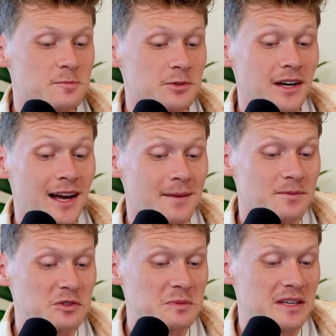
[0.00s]
primed
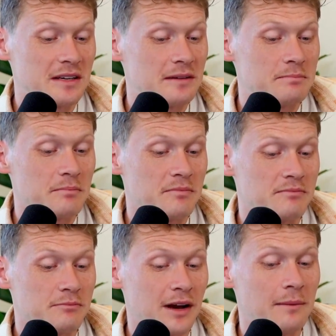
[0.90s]
to be
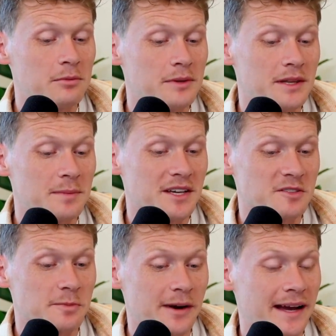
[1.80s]
probably the
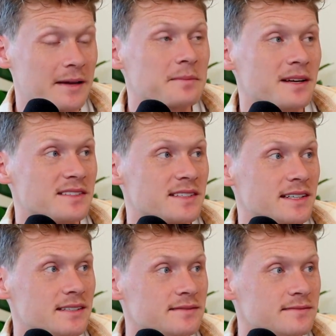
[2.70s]
biggest bracket
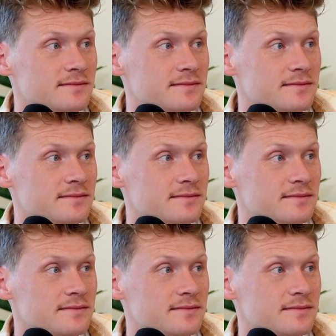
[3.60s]
buster.